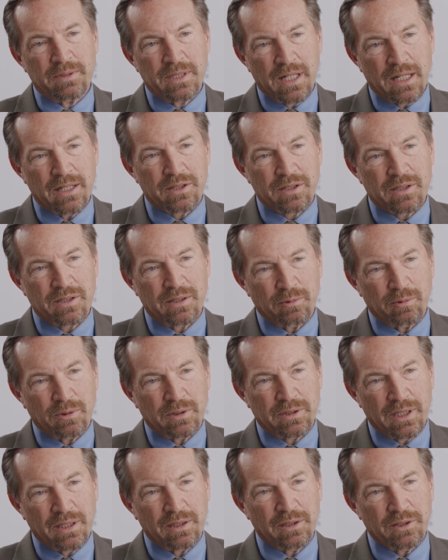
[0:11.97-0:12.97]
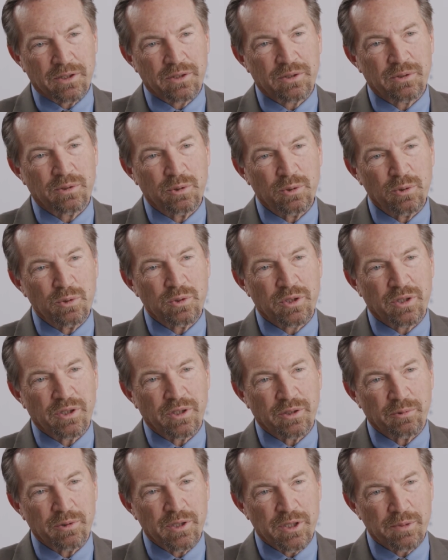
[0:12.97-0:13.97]
tests that will tell us who's
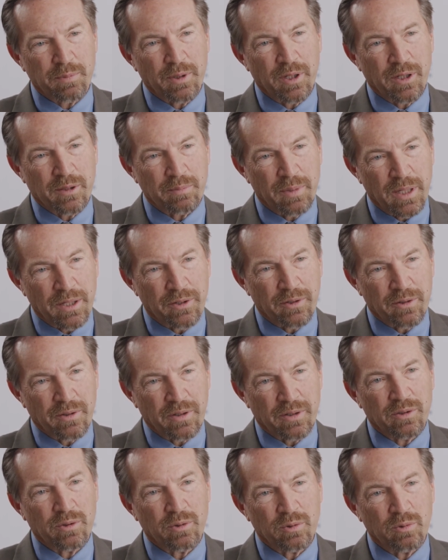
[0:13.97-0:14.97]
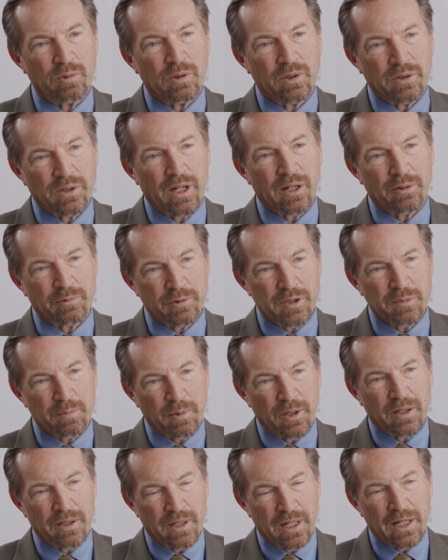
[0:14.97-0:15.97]
going to respond better and who will not
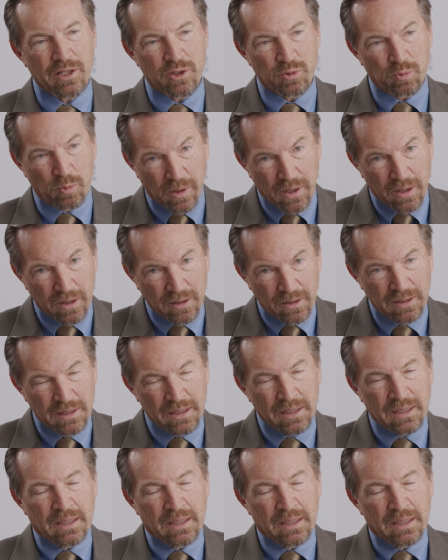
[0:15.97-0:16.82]
respond as well,